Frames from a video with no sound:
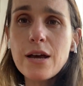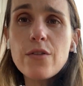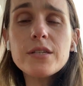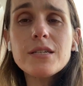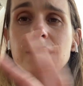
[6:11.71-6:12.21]
Now,
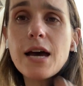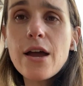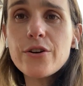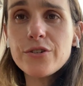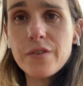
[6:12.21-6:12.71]
this
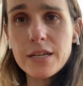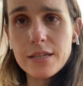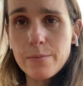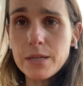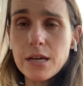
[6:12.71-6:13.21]
entire device
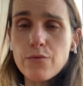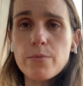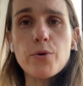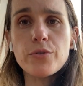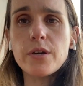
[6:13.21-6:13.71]
can be done
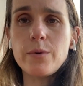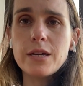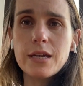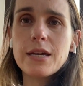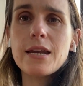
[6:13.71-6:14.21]
remotely. We
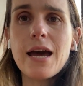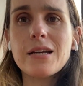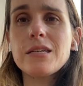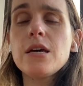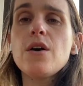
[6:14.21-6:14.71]
can
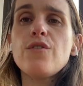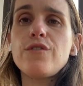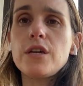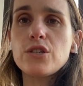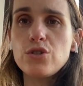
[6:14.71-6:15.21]
connect
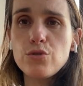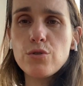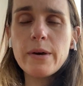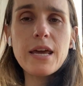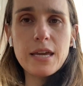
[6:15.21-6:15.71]
via
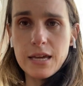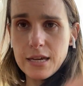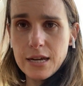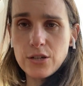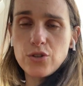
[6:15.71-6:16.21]
Zoom, and I can
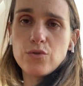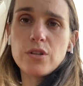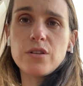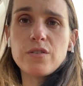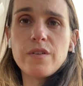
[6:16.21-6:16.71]
connect you to
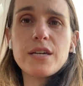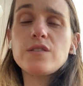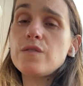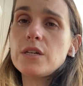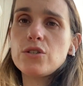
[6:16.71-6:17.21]
the
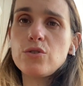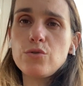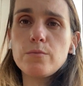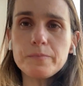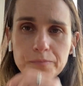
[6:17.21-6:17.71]
device via
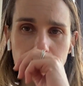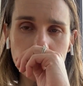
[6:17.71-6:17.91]
Zoom,